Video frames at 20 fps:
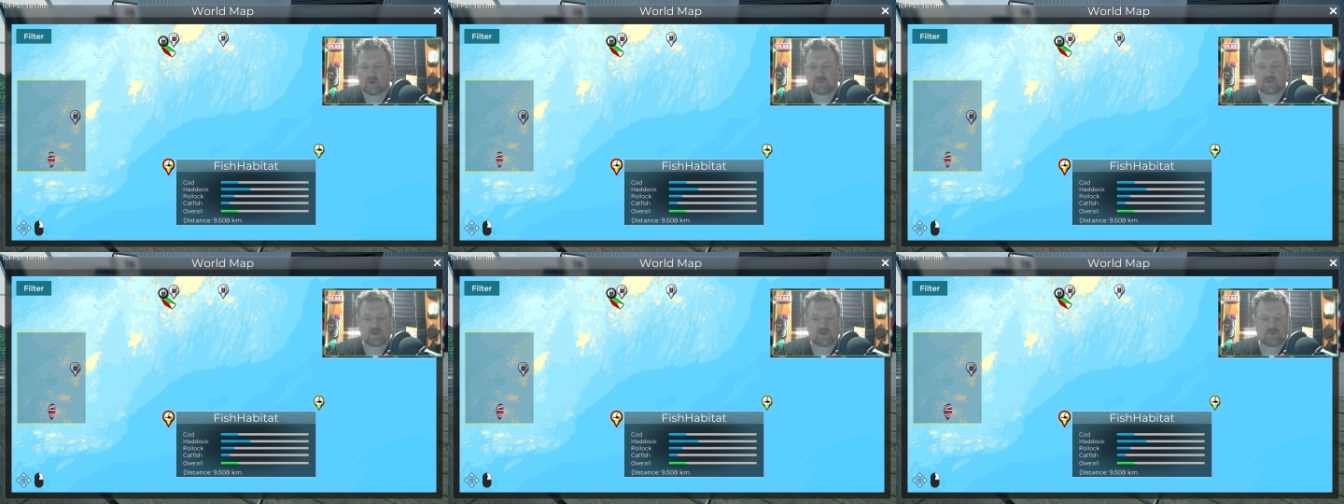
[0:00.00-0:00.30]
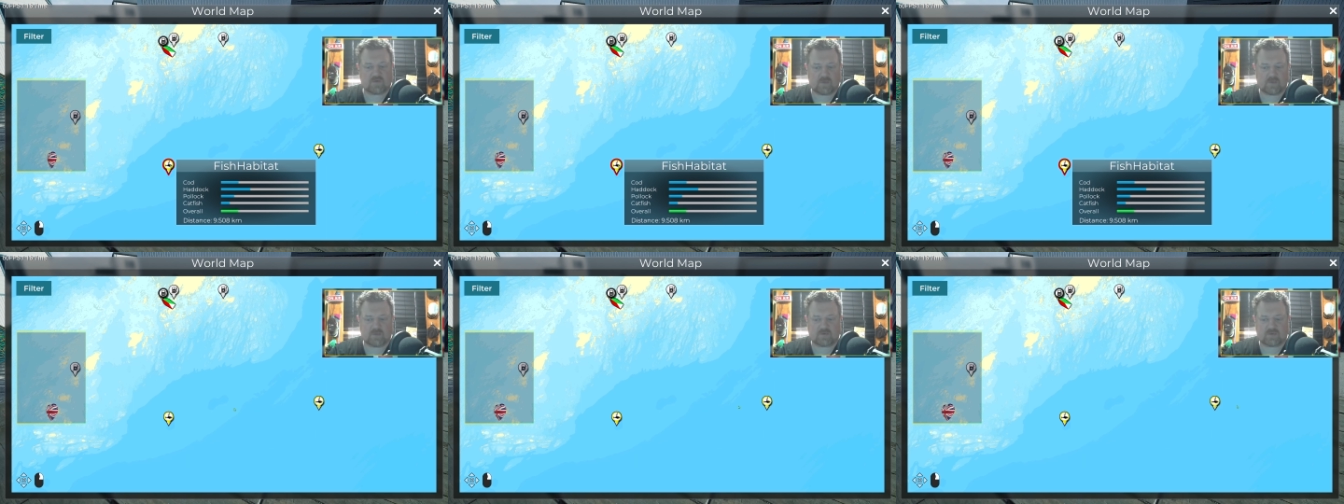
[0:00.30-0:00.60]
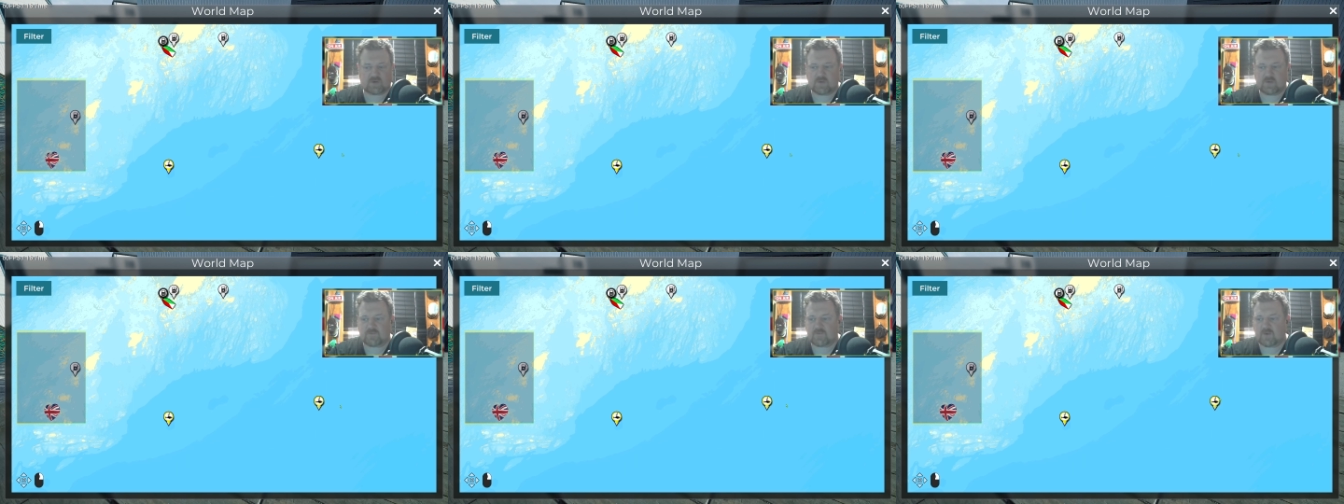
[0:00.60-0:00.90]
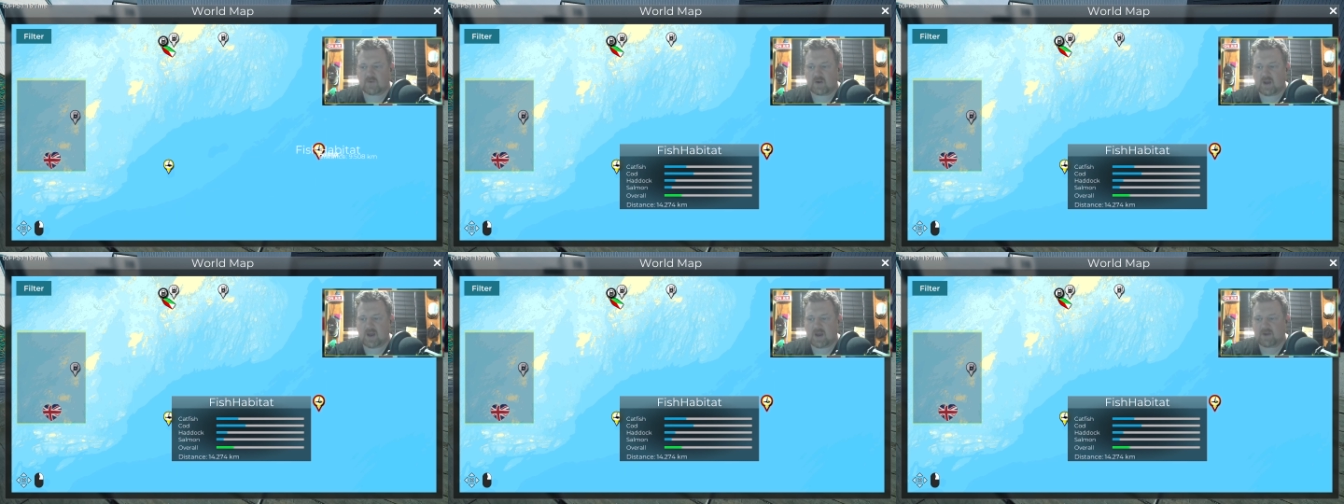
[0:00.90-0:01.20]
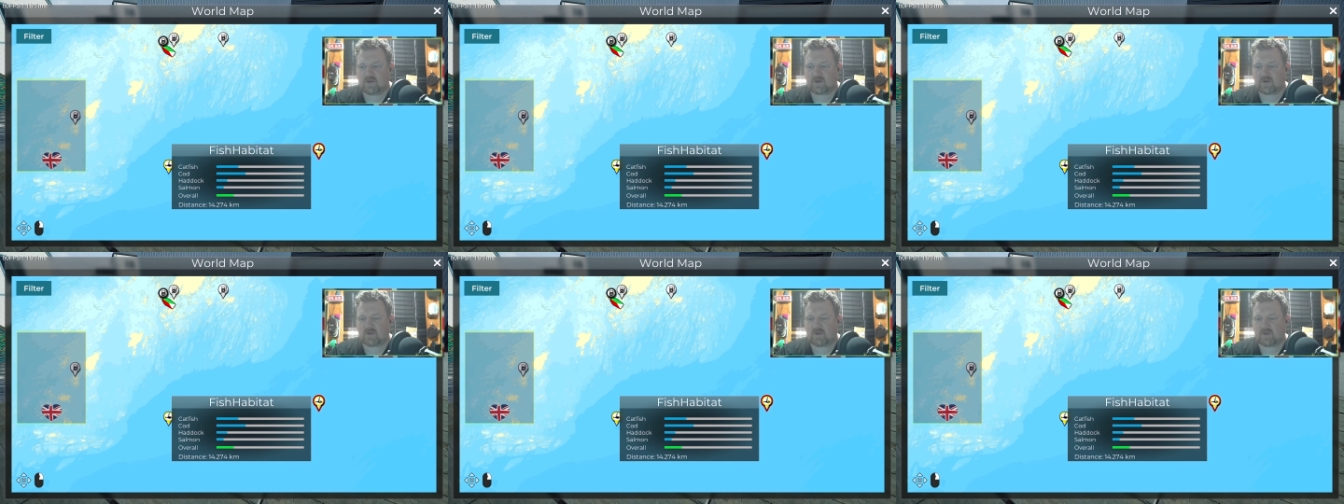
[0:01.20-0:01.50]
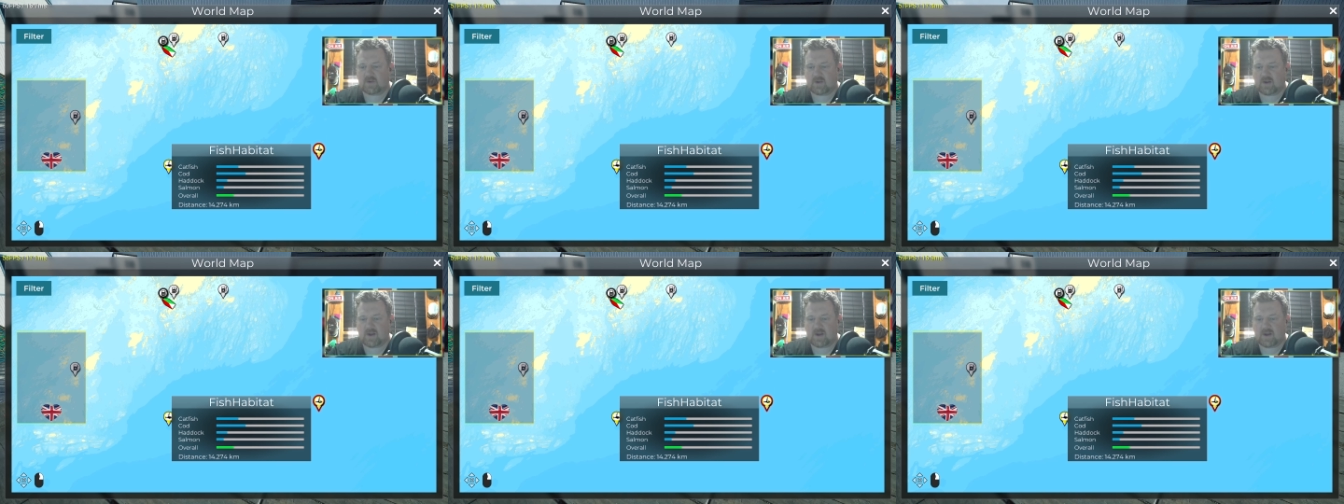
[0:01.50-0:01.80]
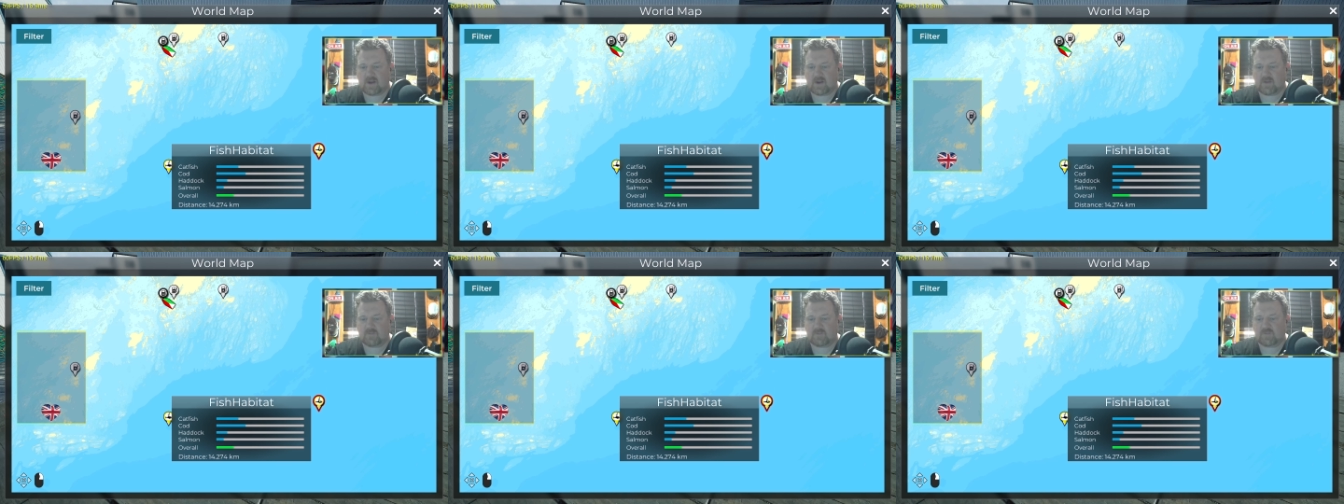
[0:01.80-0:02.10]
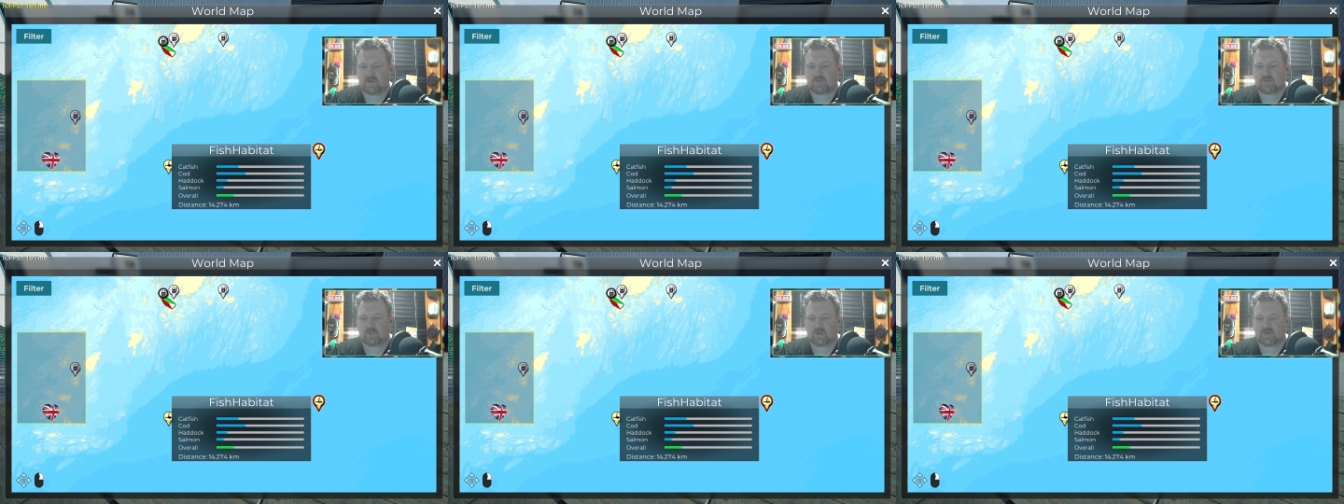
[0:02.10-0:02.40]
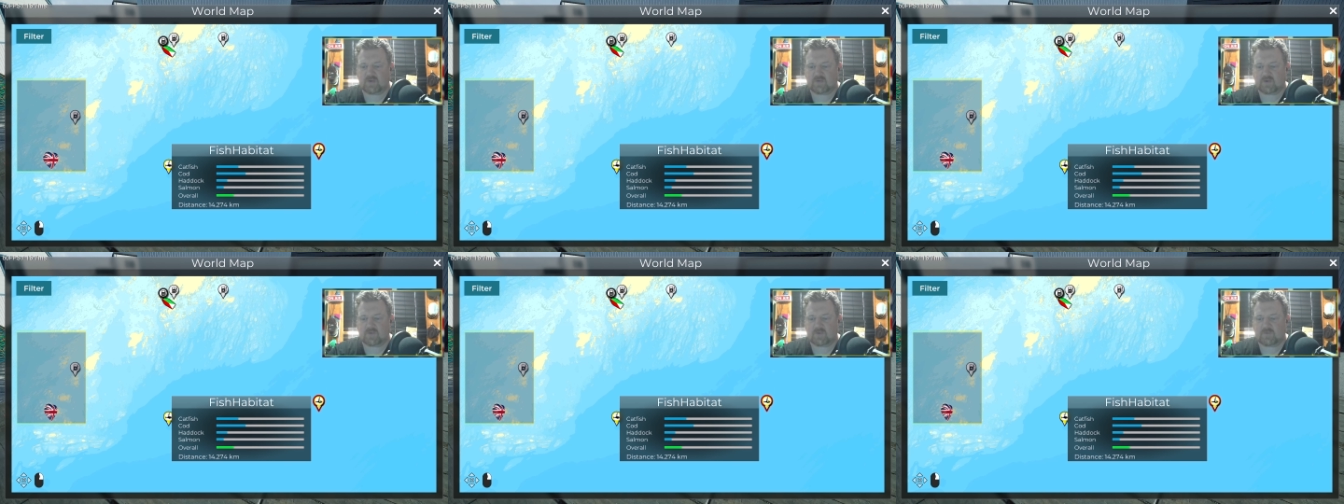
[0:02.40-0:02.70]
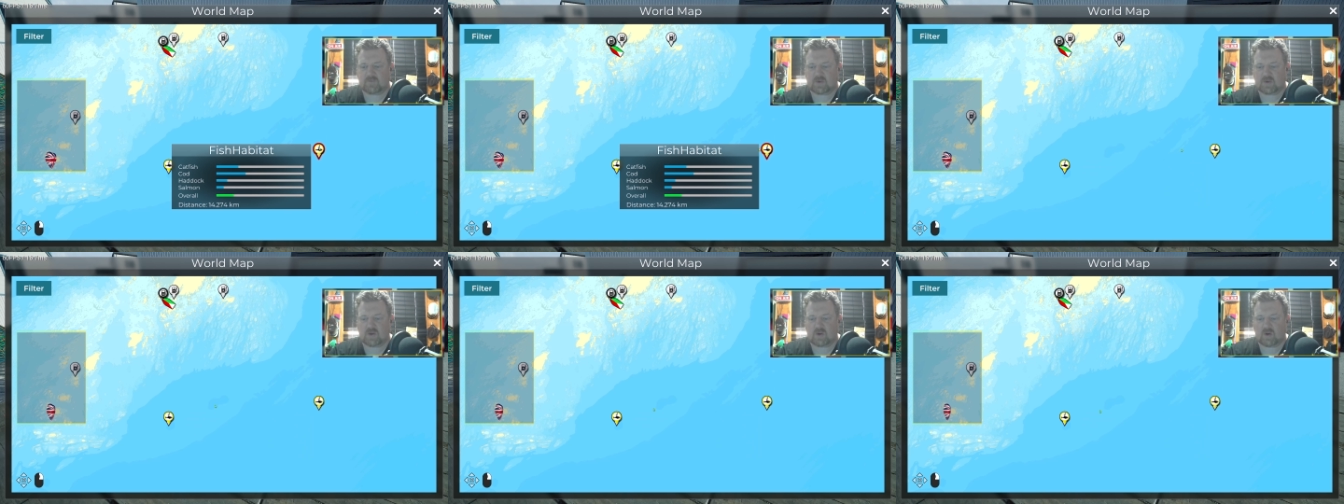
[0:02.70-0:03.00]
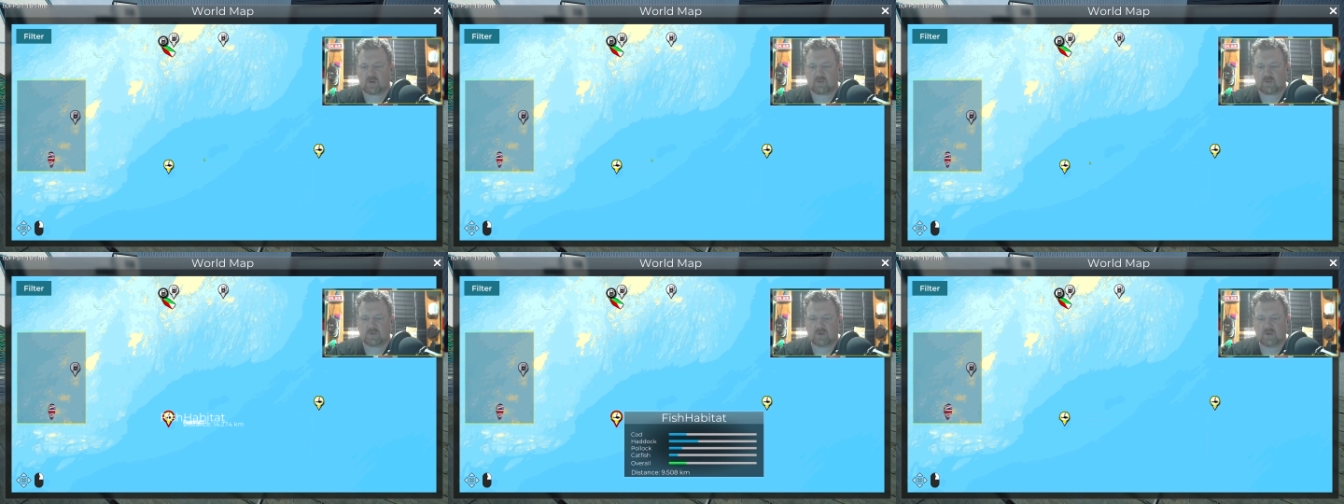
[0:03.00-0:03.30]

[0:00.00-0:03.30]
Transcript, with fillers: This time it's good for haddock, and this one is good for cod.